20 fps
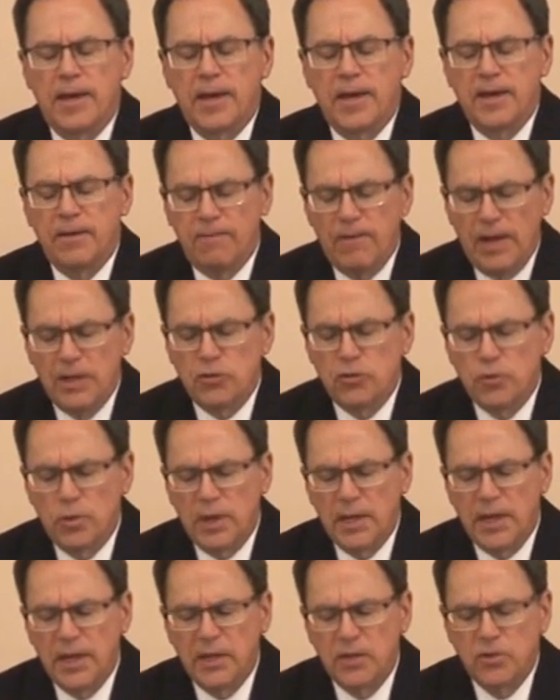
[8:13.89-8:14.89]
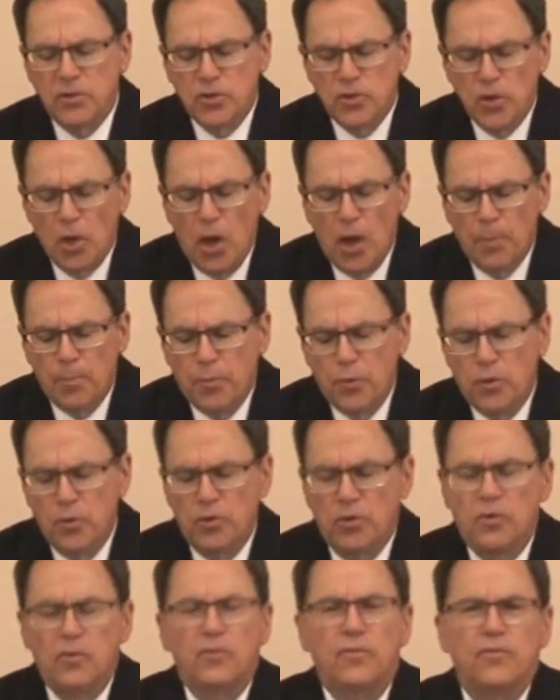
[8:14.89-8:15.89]
Eventually, Saul
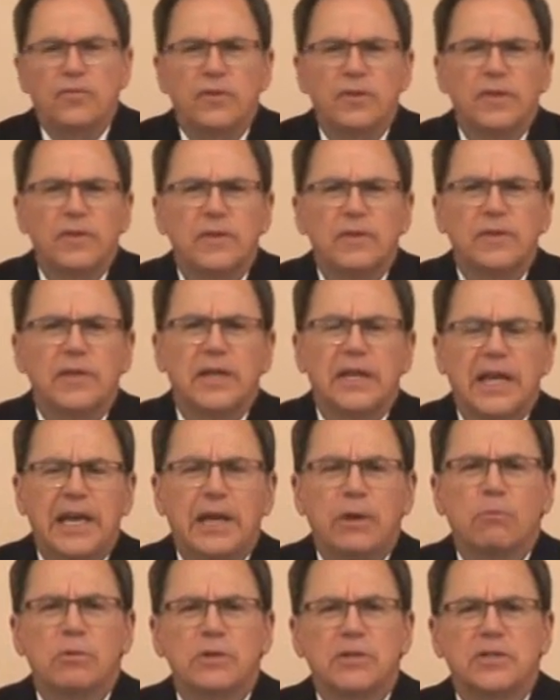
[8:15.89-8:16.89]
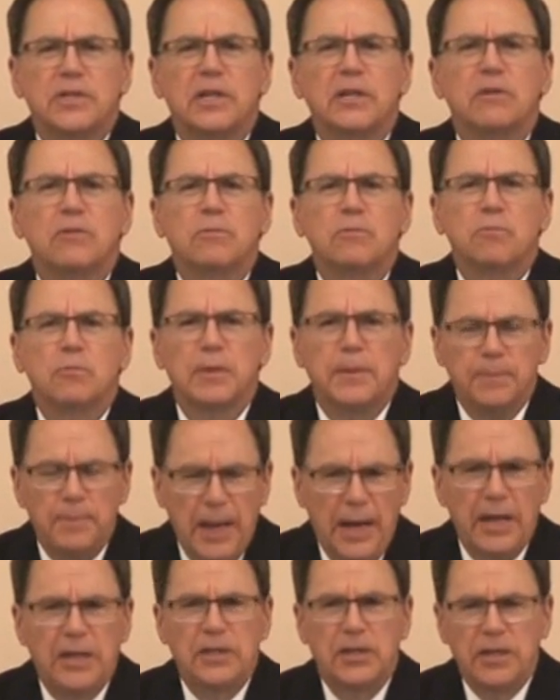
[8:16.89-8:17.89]
proved that he was in
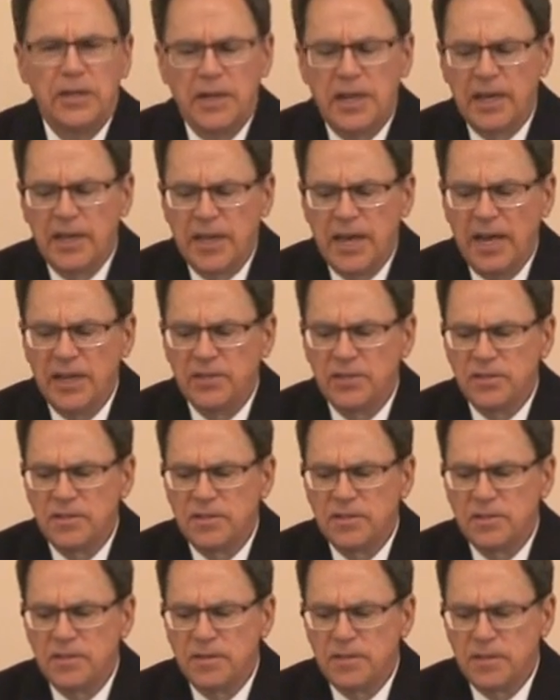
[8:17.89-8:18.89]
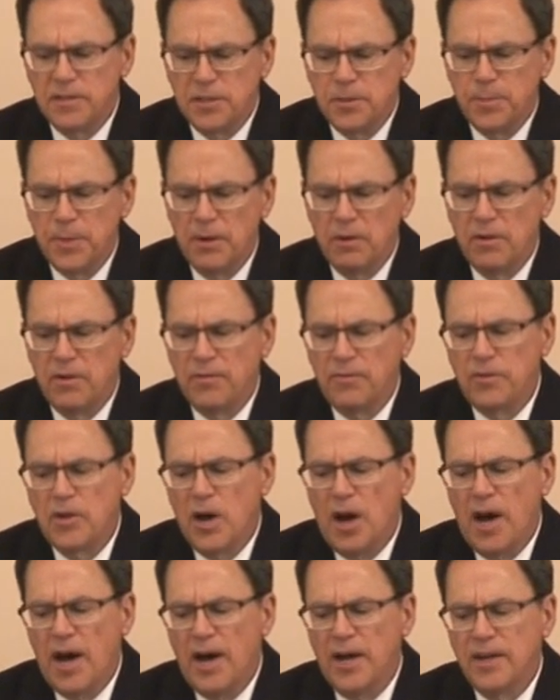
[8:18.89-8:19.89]
rebellion against the Spirit of
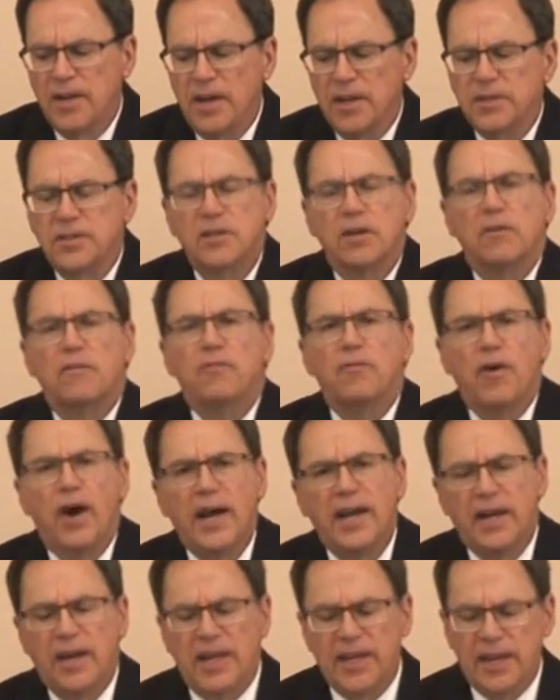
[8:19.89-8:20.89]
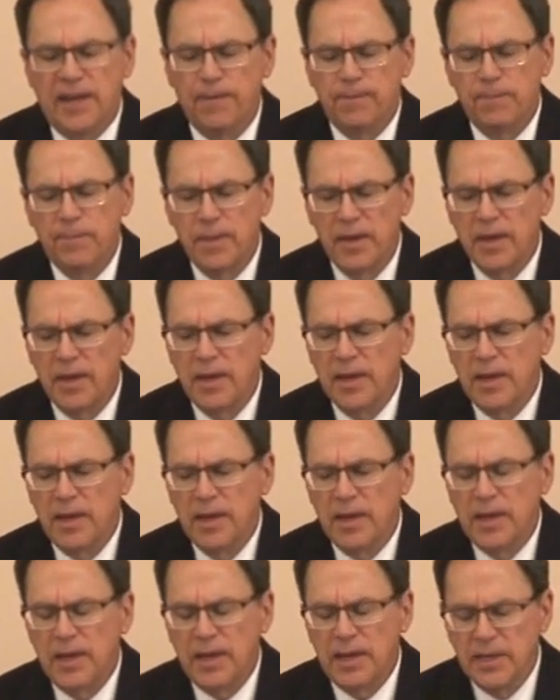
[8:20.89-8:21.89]
God until finally
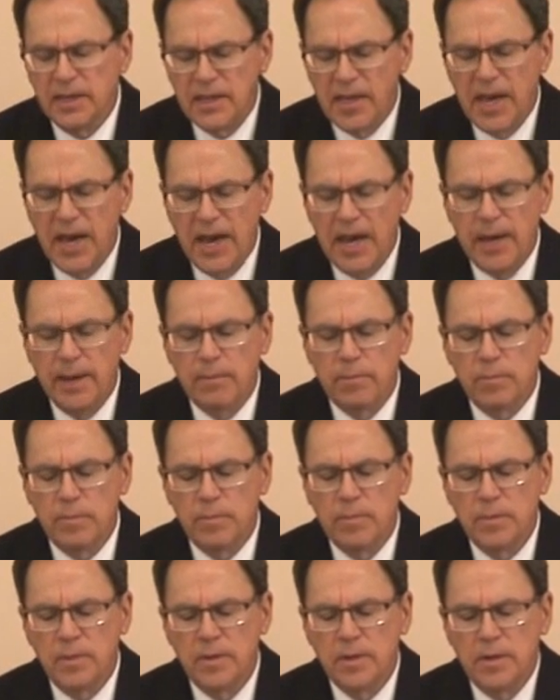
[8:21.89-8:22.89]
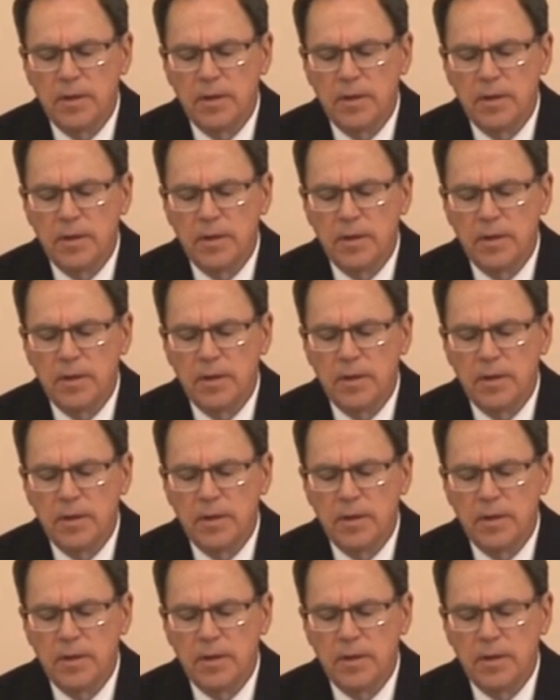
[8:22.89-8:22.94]
it came